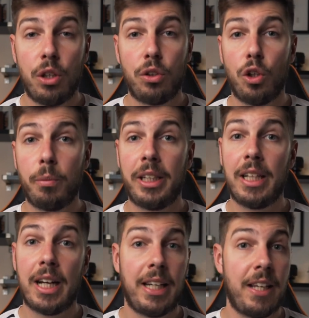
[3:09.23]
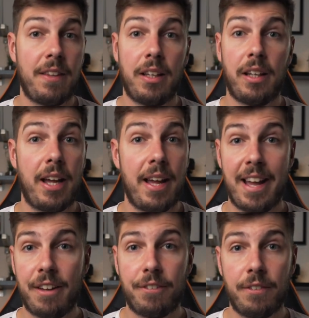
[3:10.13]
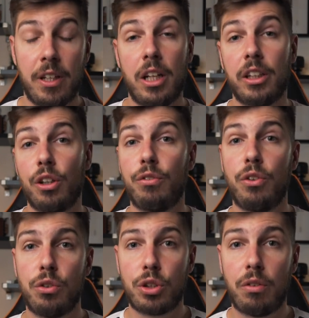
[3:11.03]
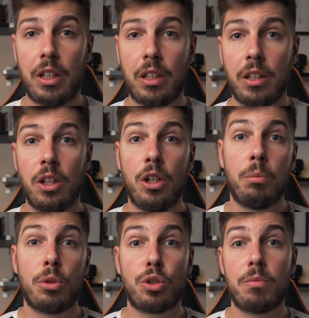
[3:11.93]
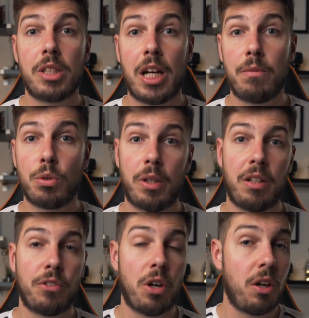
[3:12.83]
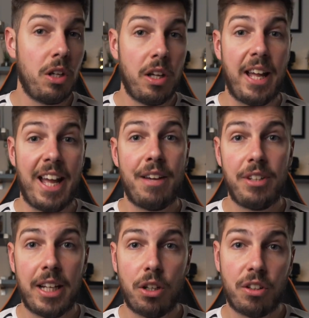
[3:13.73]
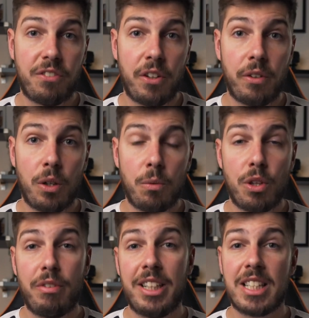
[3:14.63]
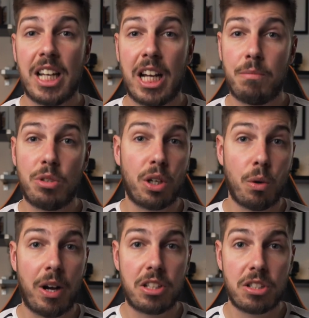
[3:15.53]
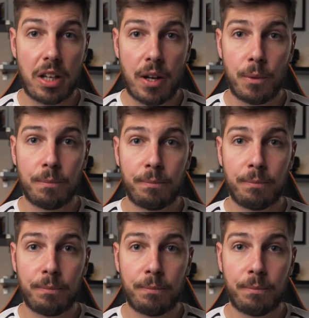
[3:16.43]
Normally I'd hit the letter F and go full screen, but sometimes when I've got a heavy edit on a photo, the render times are quite slow.